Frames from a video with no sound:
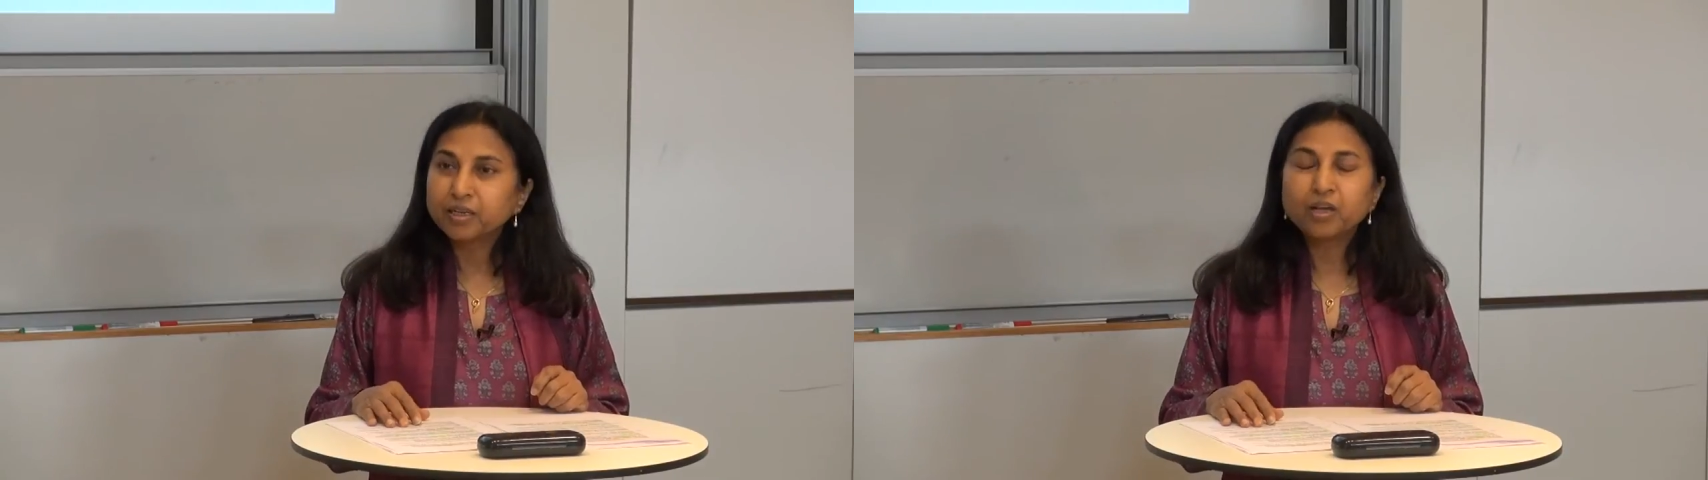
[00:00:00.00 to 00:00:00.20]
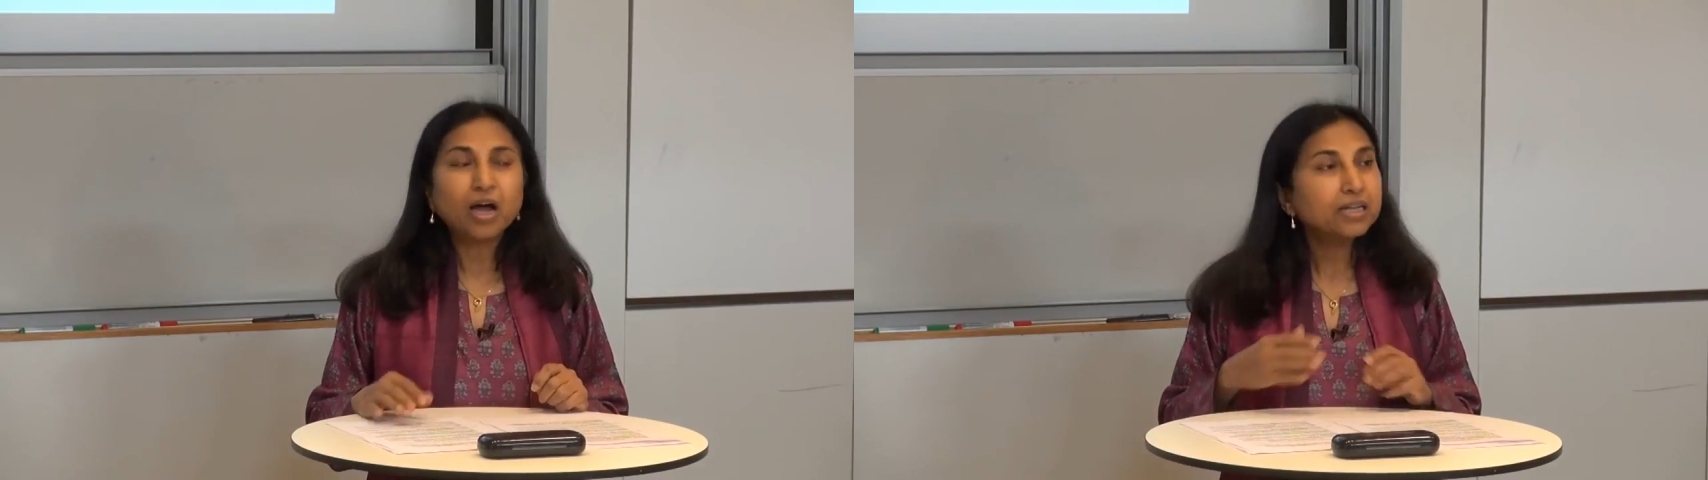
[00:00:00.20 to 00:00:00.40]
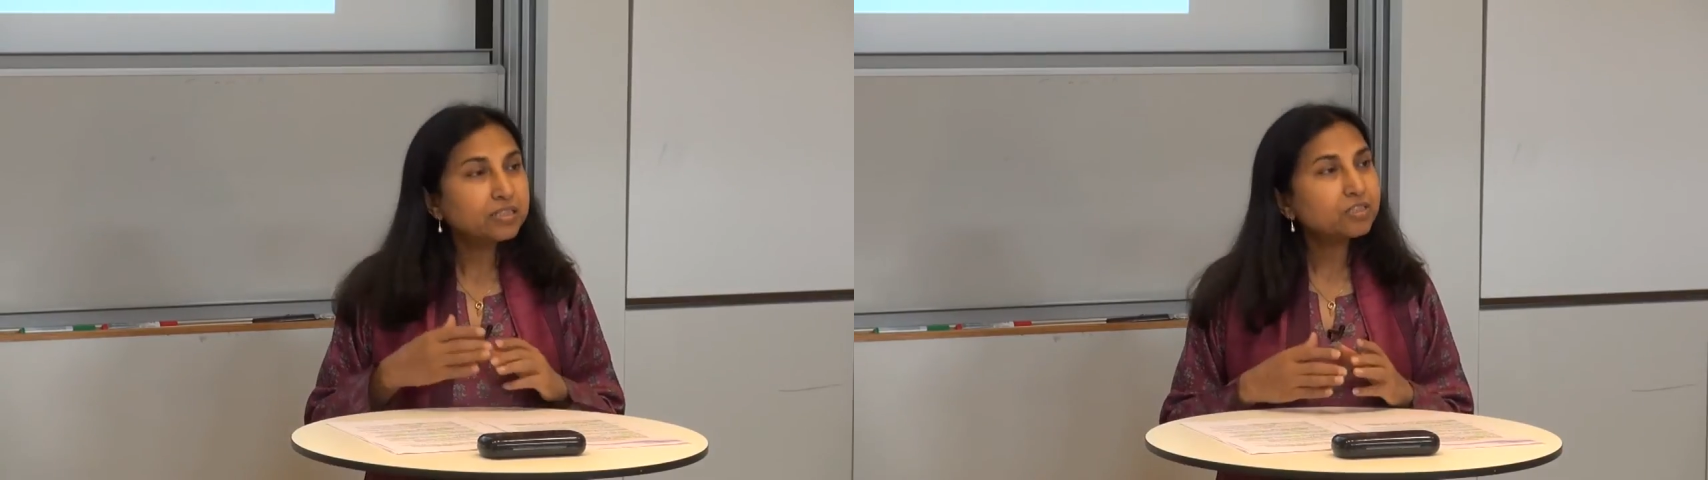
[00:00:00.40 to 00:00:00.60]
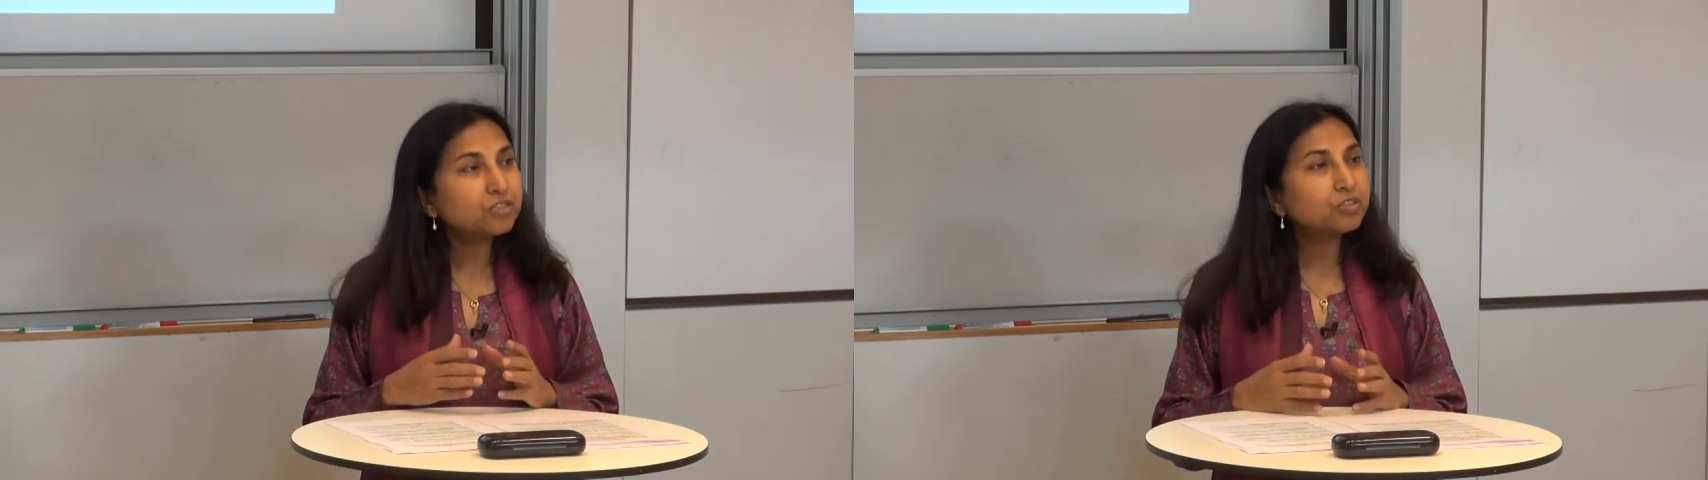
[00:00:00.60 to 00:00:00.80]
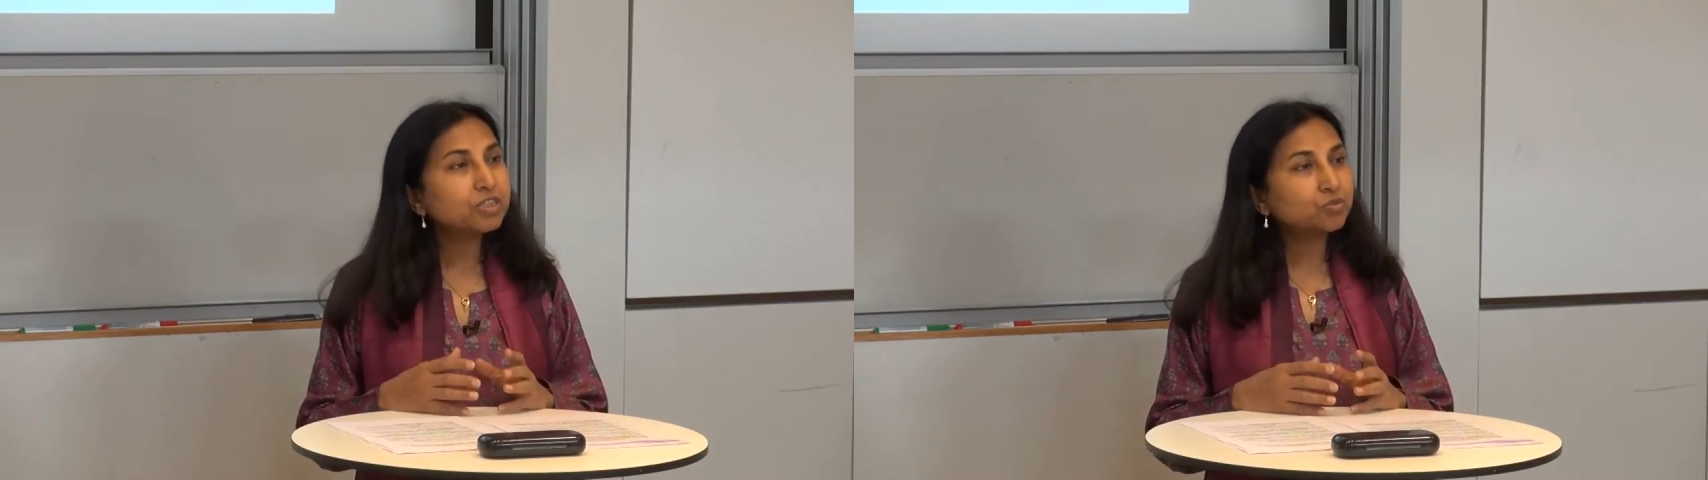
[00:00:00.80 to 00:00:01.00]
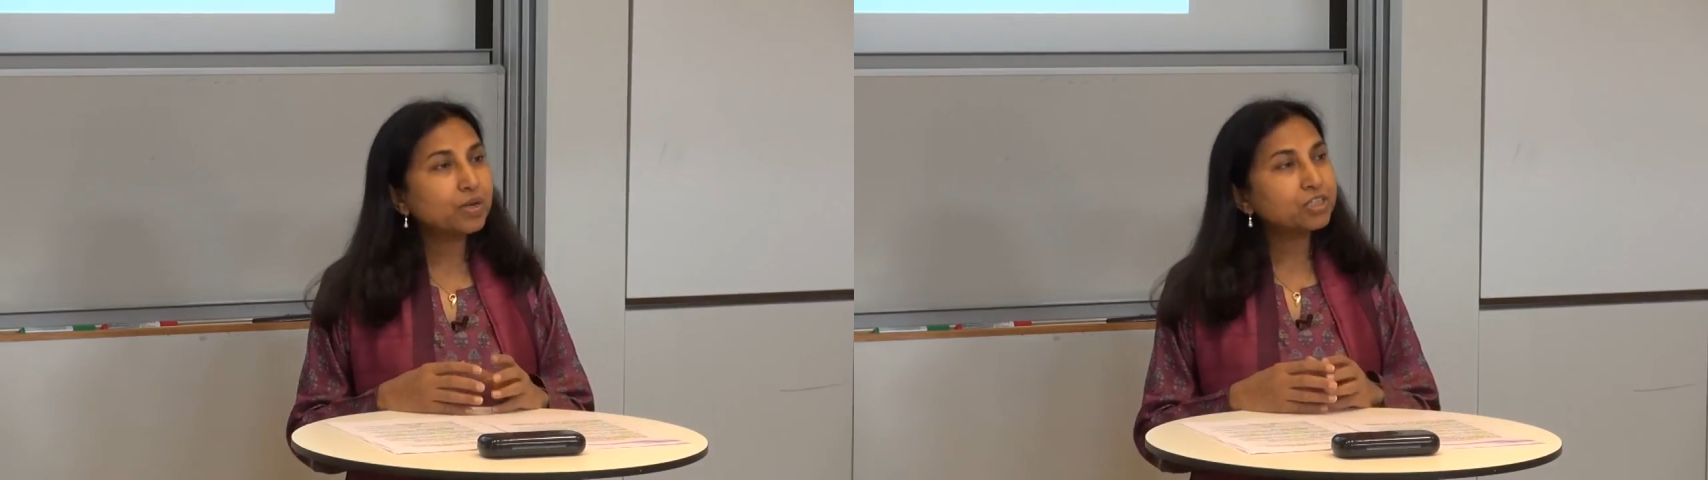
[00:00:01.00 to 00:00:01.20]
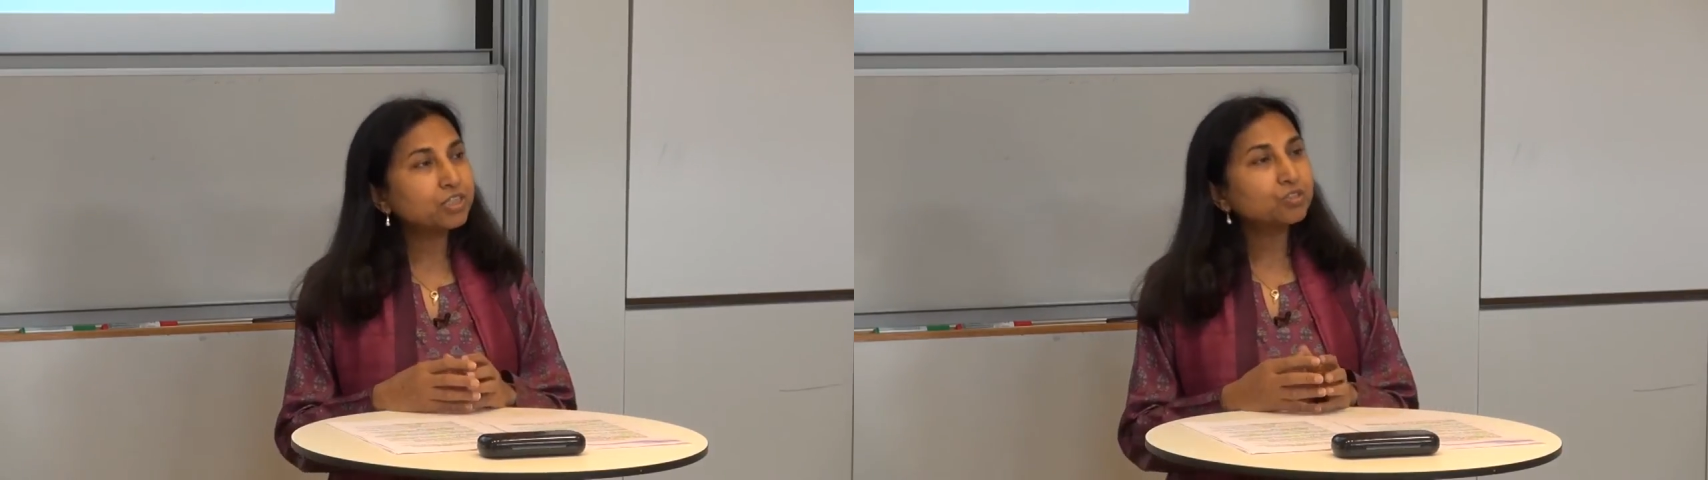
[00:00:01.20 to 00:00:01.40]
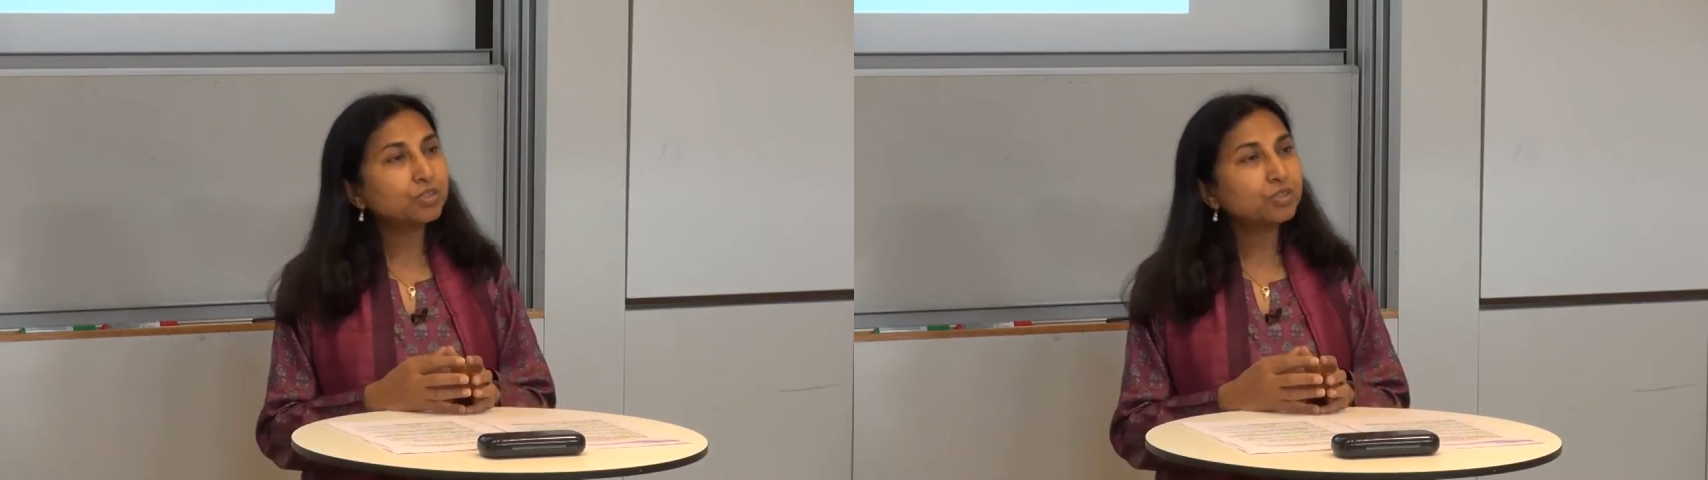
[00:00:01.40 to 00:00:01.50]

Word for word: Now, answers to these questions